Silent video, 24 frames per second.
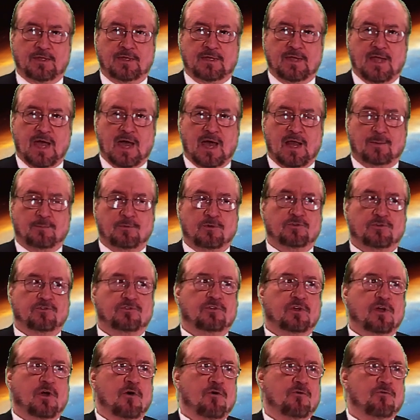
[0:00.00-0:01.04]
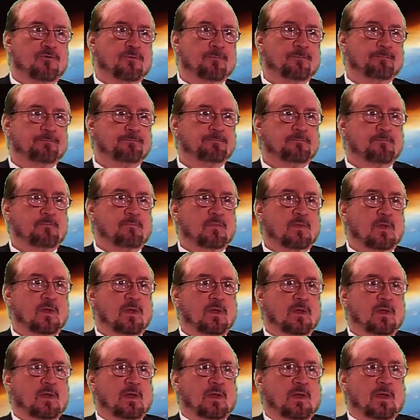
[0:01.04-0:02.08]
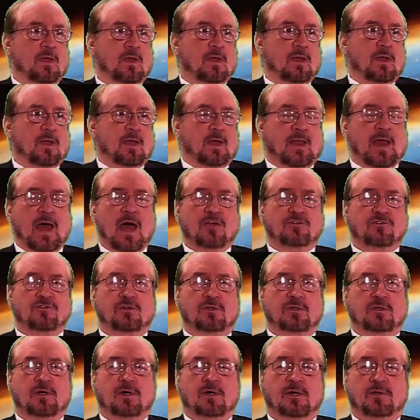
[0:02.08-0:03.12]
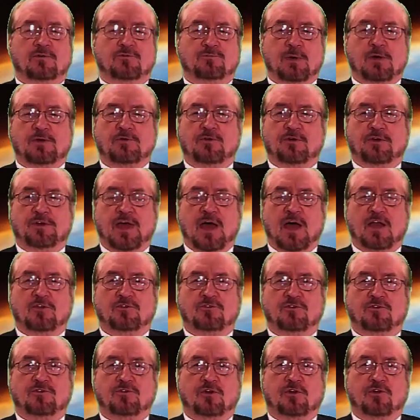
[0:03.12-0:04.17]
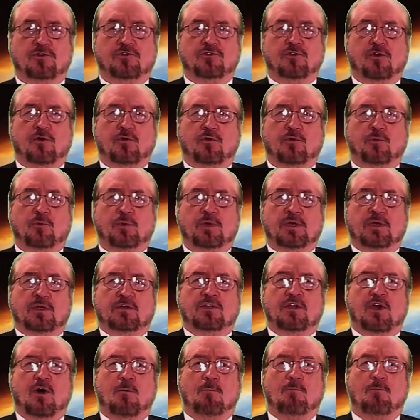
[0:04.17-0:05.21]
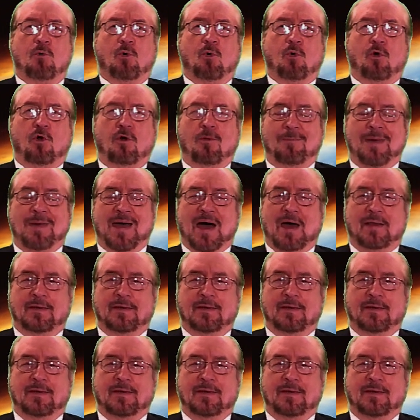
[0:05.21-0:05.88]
the atom itself. And actually, uh, spectral analysis is going to show that we can tell more about